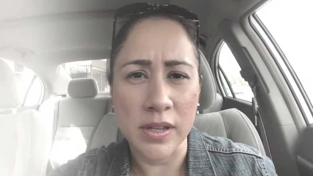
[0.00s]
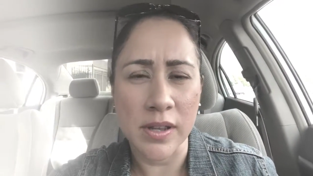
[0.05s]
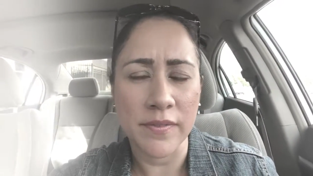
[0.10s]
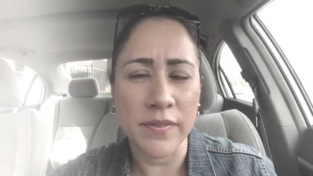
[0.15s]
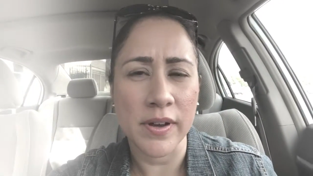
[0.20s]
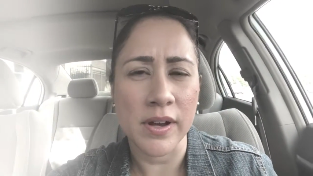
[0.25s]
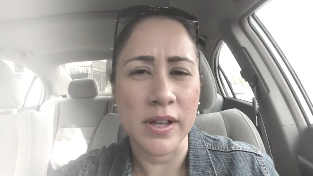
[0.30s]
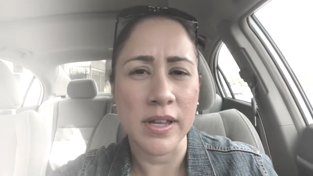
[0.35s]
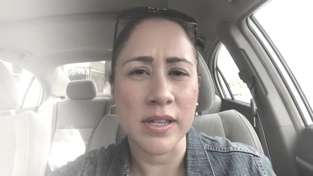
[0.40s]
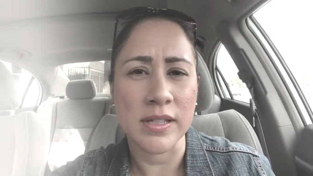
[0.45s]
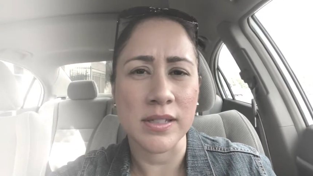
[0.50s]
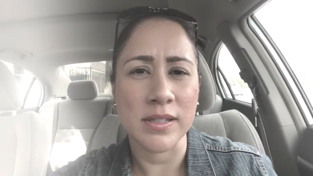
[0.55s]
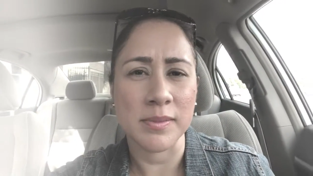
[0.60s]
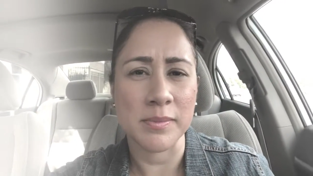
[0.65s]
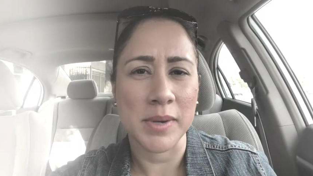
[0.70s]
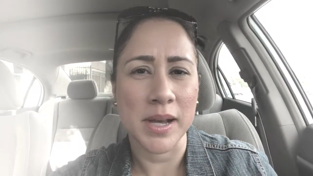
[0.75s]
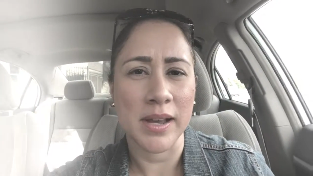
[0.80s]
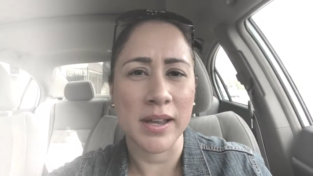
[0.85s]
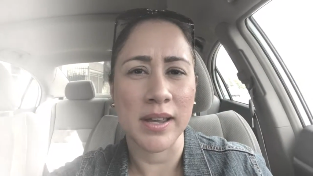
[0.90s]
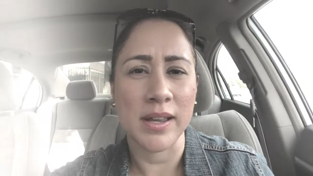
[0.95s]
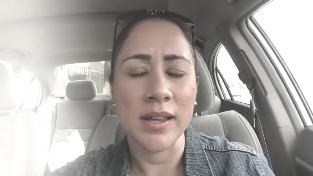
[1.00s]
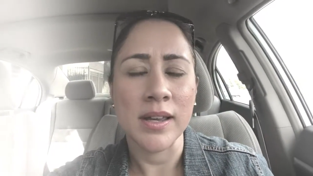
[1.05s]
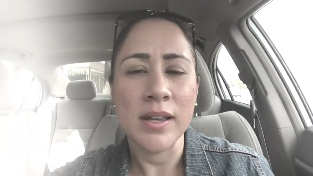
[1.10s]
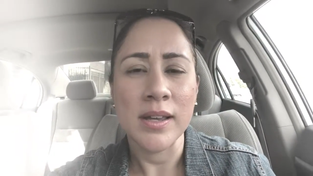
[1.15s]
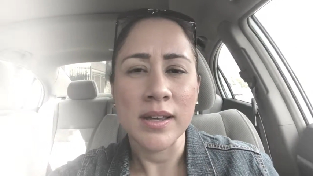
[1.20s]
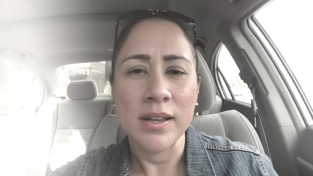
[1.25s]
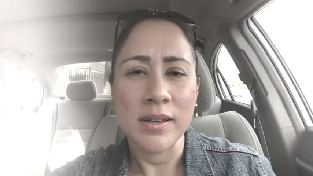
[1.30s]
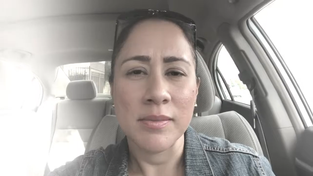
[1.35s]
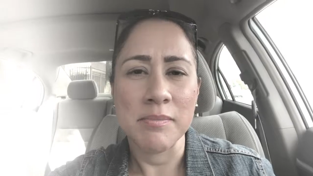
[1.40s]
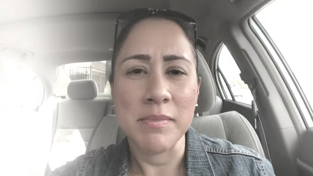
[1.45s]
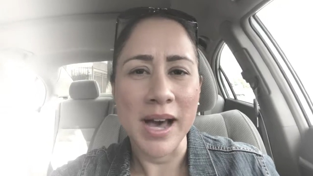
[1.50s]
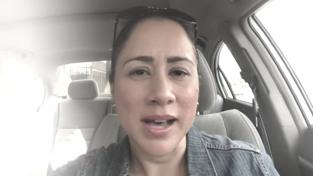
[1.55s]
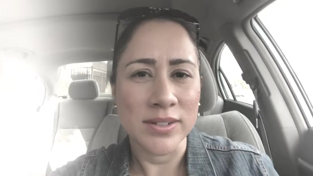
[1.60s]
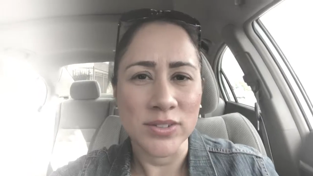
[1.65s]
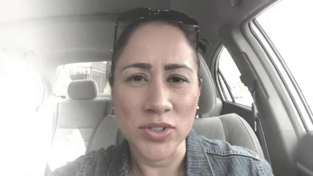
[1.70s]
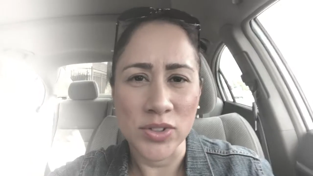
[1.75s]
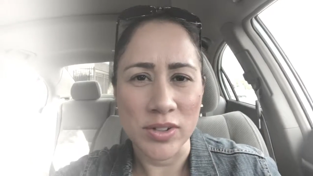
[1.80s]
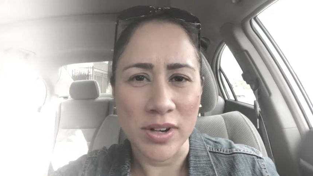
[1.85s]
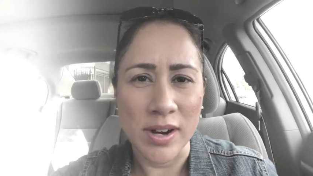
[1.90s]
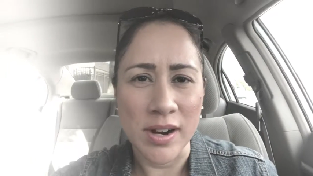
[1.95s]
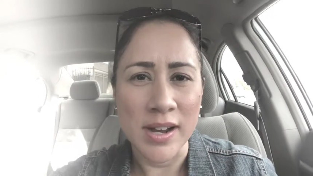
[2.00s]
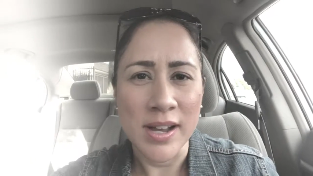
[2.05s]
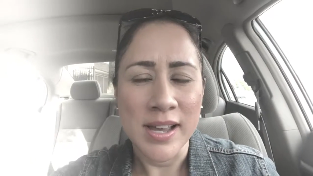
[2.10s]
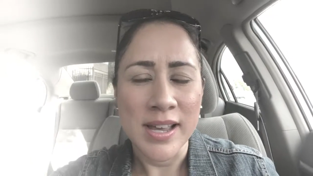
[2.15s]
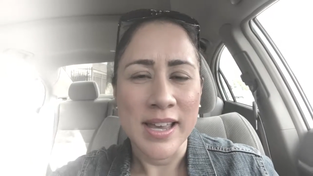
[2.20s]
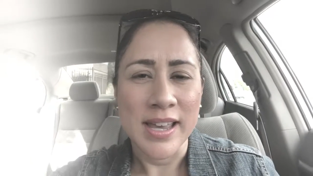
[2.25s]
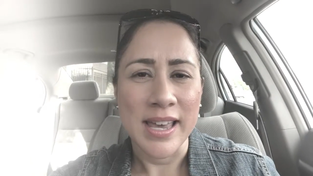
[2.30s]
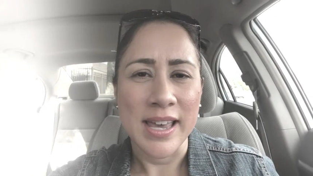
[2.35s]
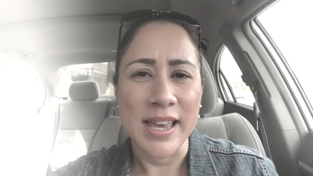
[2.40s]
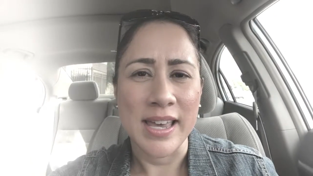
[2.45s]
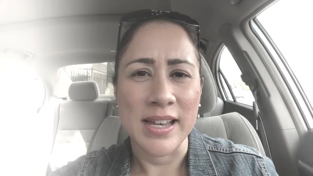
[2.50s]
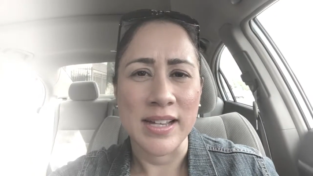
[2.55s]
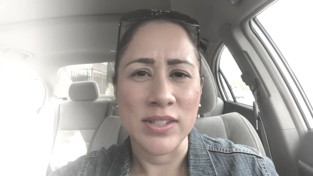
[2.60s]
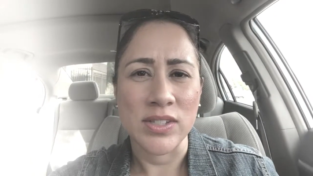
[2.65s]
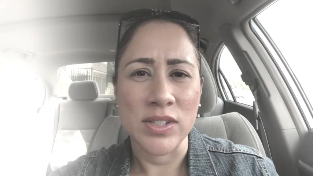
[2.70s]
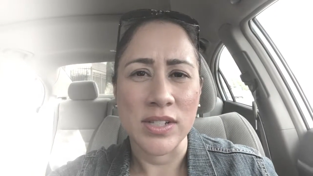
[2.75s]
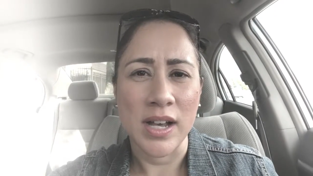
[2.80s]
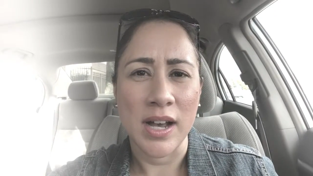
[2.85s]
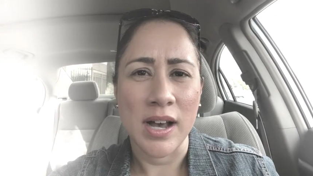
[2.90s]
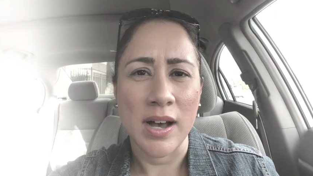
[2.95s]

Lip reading: It's my mantra, and